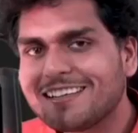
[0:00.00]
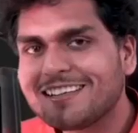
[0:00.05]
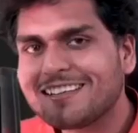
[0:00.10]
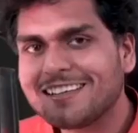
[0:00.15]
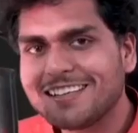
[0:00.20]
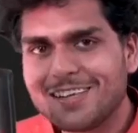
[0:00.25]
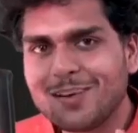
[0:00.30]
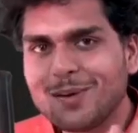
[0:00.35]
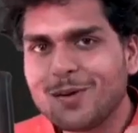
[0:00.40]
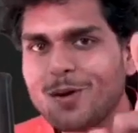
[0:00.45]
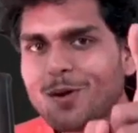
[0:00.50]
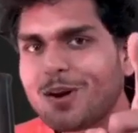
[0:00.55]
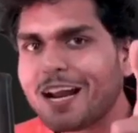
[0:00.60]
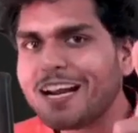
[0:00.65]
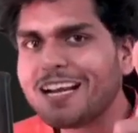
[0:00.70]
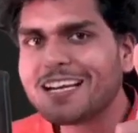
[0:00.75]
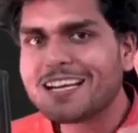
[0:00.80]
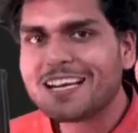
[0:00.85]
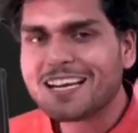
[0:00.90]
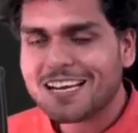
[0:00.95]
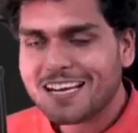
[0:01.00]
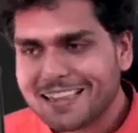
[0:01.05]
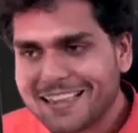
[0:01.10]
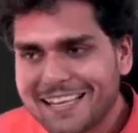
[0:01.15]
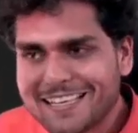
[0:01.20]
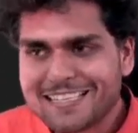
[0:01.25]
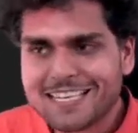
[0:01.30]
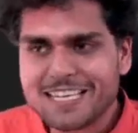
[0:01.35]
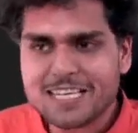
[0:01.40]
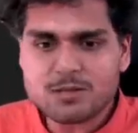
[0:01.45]
Right? This
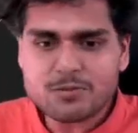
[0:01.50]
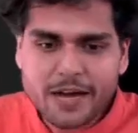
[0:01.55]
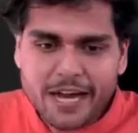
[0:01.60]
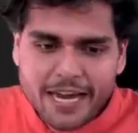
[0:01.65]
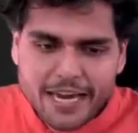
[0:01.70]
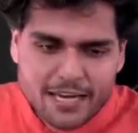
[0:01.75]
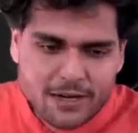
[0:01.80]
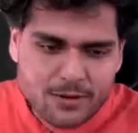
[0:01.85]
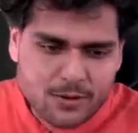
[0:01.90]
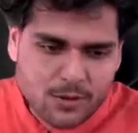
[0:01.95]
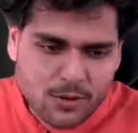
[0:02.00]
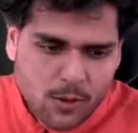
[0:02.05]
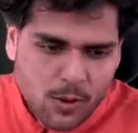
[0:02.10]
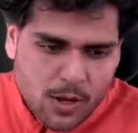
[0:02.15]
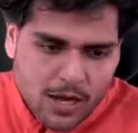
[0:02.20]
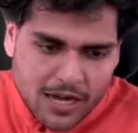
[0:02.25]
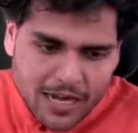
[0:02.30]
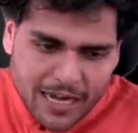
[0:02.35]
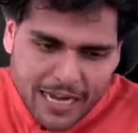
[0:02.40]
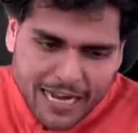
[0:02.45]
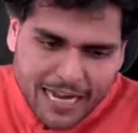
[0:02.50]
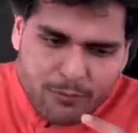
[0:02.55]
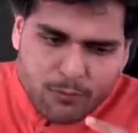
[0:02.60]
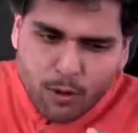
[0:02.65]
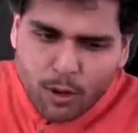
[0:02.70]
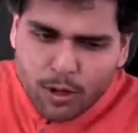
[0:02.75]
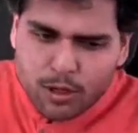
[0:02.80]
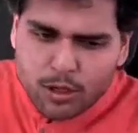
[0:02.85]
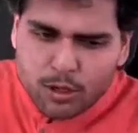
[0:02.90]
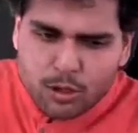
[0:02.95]
is why, I
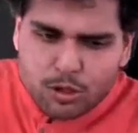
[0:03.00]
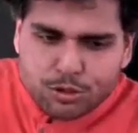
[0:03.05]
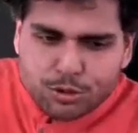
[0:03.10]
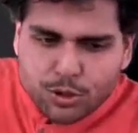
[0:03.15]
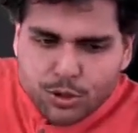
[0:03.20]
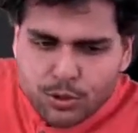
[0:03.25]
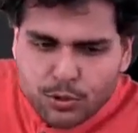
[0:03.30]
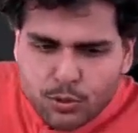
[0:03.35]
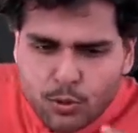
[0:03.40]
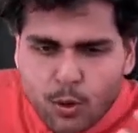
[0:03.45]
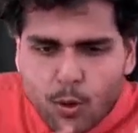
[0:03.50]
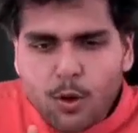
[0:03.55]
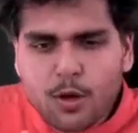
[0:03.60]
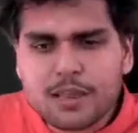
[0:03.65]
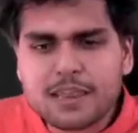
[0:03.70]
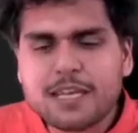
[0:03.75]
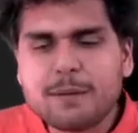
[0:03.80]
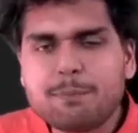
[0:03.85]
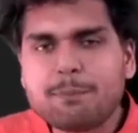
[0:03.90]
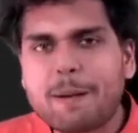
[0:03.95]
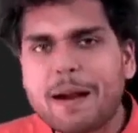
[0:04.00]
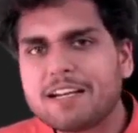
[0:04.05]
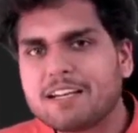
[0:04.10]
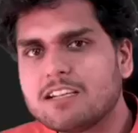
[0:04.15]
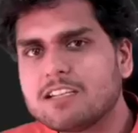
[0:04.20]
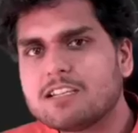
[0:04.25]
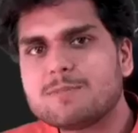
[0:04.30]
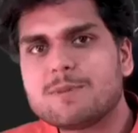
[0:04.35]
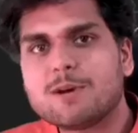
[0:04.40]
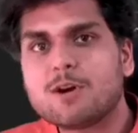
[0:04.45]
want to show you all the patterns,
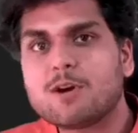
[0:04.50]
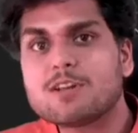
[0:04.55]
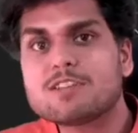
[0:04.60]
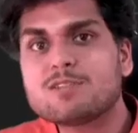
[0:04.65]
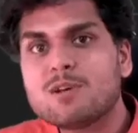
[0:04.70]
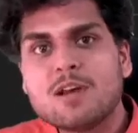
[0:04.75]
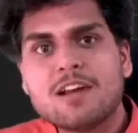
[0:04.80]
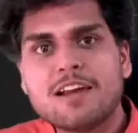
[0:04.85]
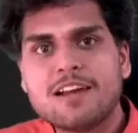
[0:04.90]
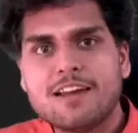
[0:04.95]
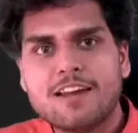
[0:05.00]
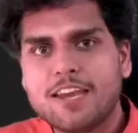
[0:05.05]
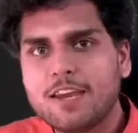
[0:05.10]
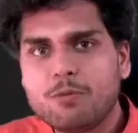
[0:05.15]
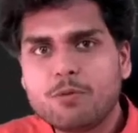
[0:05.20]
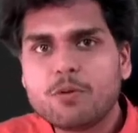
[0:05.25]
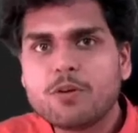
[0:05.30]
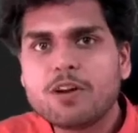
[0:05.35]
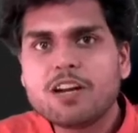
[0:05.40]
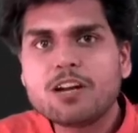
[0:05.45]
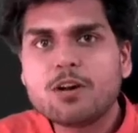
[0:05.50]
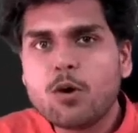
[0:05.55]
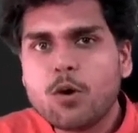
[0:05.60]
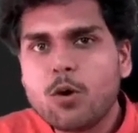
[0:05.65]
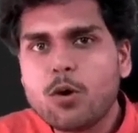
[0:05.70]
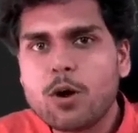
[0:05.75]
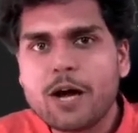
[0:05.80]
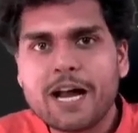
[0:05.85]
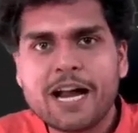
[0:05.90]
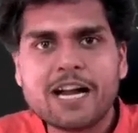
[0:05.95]
because if you will go
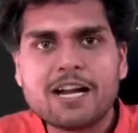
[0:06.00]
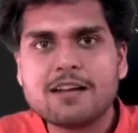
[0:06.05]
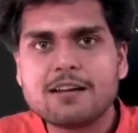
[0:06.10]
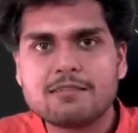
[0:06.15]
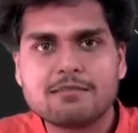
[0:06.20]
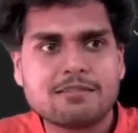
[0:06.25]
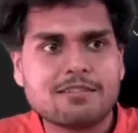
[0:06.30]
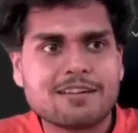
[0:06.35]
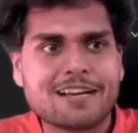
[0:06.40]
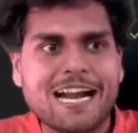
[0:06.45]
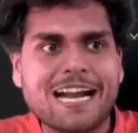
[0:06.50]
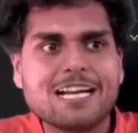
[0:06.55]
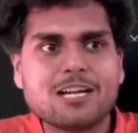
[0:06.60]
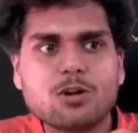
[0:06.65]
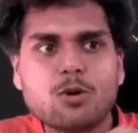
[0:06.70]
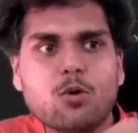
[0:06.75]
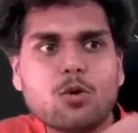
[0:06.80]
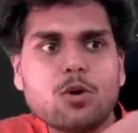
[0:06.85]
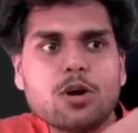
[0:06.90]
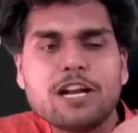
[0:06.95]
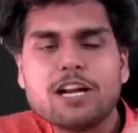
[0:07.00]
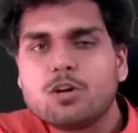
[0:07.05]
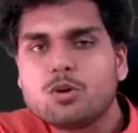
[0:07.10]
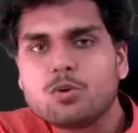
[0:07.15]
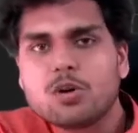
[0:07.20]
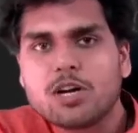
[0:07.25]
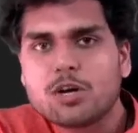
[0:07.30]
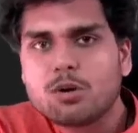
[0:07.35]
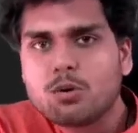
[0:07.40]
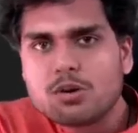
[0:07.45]
and write code into a
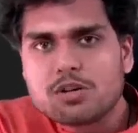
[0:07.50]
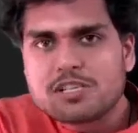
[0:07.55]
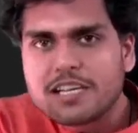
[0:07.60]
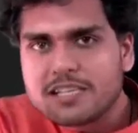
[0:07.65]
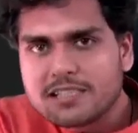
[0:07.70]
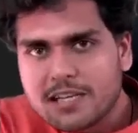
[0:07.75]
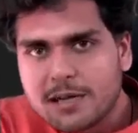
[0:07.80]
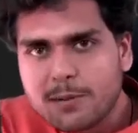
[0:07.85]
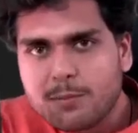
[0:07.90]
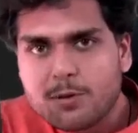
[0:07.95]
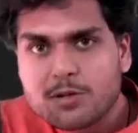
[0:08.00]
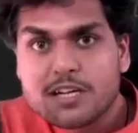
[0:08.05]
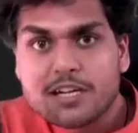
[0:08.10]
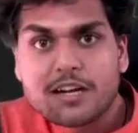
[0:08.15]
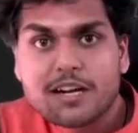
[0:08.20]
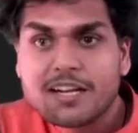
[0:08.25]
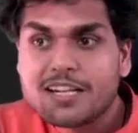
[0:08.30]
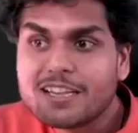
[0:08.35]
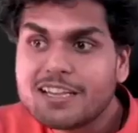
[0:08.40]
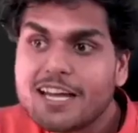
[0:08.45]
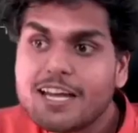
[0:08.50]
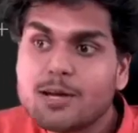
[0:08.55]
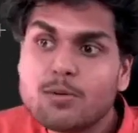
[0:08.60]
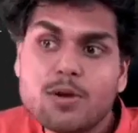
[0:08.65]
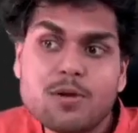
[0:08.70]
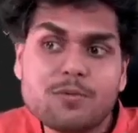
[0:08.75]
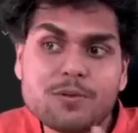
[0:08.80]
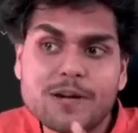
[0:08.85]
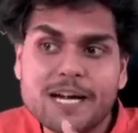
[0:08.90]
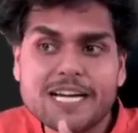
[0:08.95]
Node.js repository, there you will
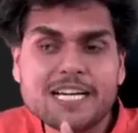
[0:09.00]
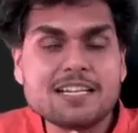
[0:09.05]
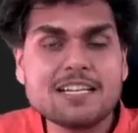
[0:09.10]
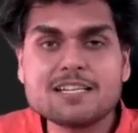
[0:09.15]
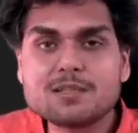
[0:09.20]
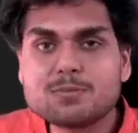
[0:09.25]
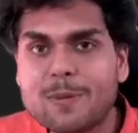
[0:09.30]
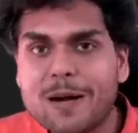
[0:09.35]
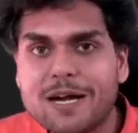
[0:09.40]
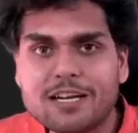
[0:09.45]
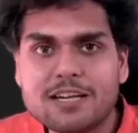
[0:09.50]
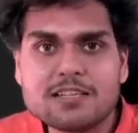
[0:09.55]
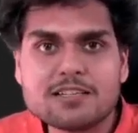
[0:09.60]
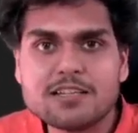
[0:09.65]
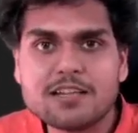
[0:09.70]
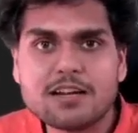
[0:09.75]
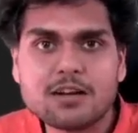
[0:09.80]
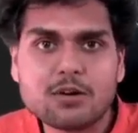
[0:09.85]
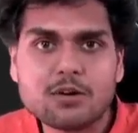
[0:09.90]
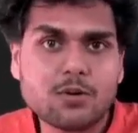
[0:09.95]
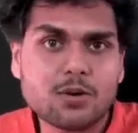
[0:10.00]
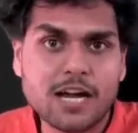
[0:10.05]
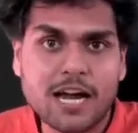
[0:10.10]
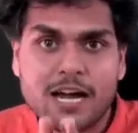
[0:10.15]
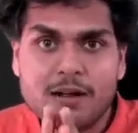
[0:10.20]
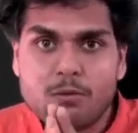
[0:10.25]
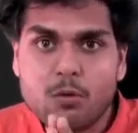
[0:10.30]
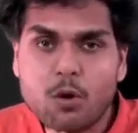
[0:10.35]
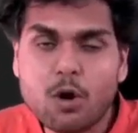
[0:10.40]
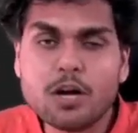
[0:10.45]
find these patterns in the code. I
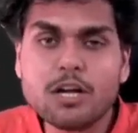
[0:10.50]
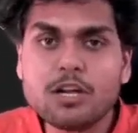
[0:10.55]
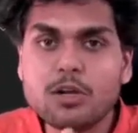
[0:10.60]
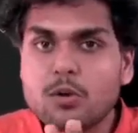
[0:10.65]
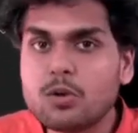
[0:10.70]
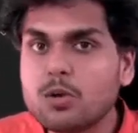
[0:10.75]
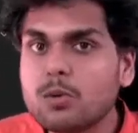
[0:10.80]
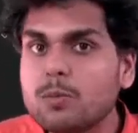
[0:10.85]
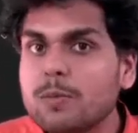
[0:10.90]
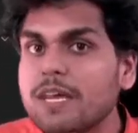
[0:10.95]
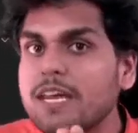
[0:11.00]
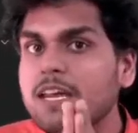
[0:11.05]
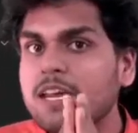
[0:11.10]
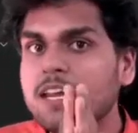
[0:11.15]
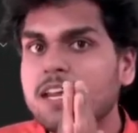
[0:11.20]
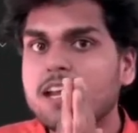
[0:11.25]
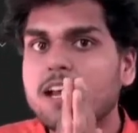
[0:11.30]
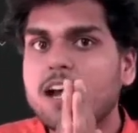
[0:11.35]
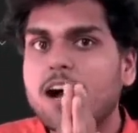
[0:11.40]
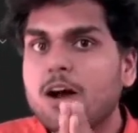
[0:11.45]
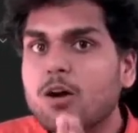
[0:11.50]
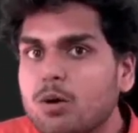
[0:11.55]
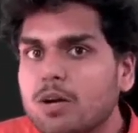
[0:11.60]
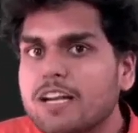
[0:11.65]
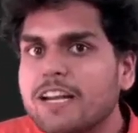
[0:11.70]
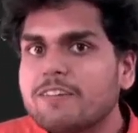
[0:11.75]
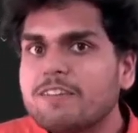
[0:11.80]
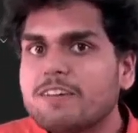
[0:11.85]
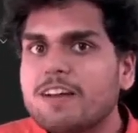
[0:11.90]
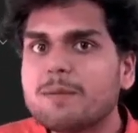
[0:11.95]
want you to be a good
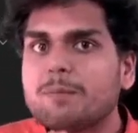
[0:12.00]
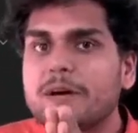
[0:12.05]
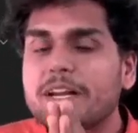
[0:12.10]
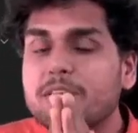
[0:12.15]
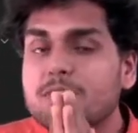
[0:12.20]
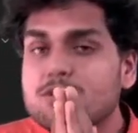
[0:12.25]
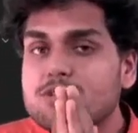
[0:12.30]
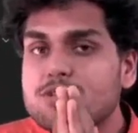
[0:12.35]
developer. You should